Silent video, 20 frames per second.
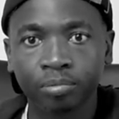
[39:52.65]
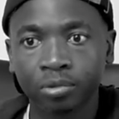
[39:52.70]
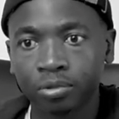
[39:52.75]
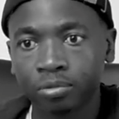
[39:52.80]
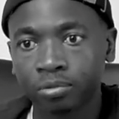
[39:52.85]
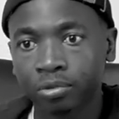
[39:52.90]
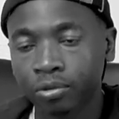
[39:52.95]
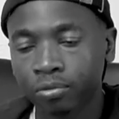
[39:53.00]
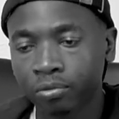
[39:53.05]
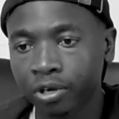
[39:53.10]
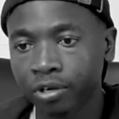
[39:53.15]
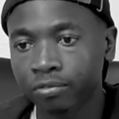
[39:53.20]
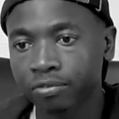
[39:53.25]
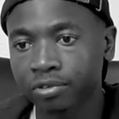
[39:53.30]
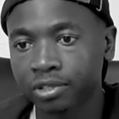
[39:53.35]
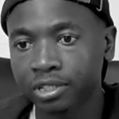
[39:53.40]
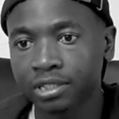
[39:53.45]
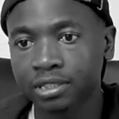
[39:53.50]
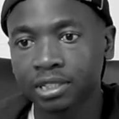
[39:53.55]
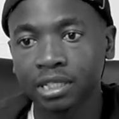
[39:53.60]
because we're going
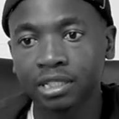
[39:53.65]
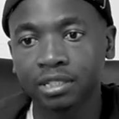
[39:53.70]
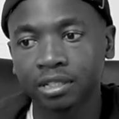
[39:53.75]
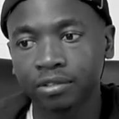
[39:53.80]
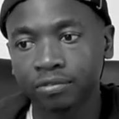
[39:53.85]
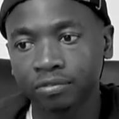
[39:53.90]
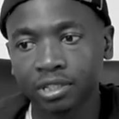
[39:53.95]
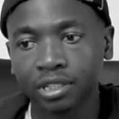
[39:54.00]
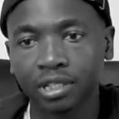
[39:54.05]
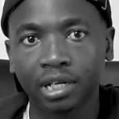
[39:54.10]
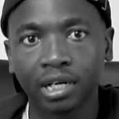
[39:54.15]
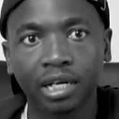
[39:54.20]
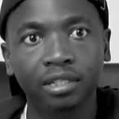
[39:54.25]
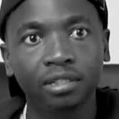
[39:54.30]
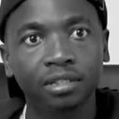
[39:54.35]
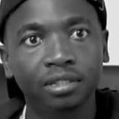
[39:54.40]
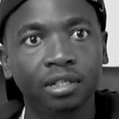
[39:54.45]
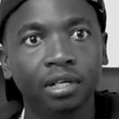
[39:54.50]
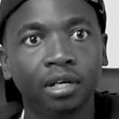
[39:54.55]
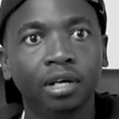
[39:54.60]
for the sunset for the
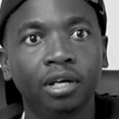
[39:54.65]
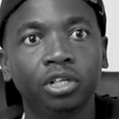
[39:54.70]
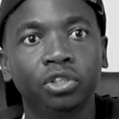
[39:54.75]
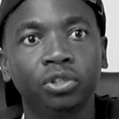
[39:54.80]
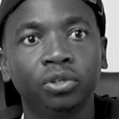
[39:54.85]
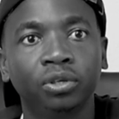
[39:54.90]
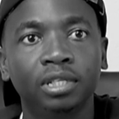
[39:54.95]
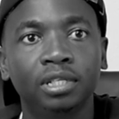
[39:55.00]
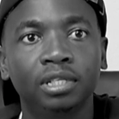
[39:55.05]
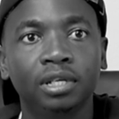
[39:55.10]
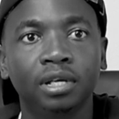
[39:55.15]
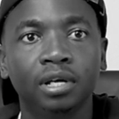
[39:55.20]
last shot.